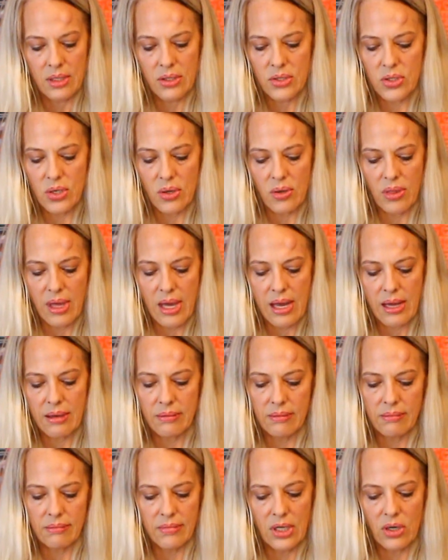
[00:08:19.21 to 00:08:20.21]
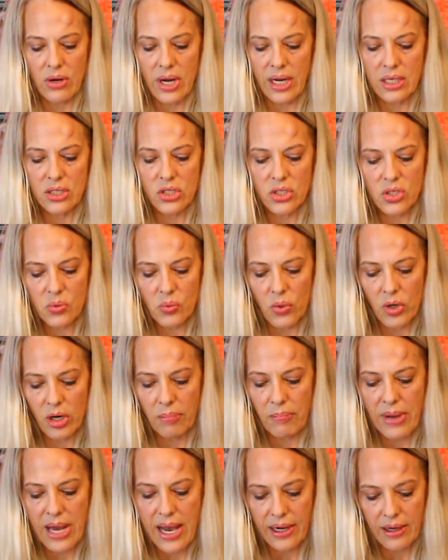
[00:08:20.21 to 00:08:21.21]
so that, you know, I can just
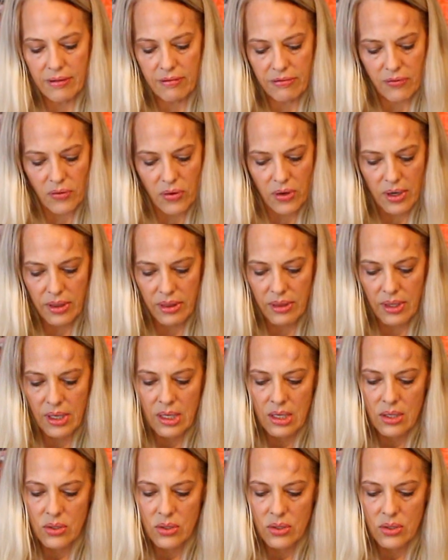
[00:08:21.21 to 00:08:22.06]
work back and forth.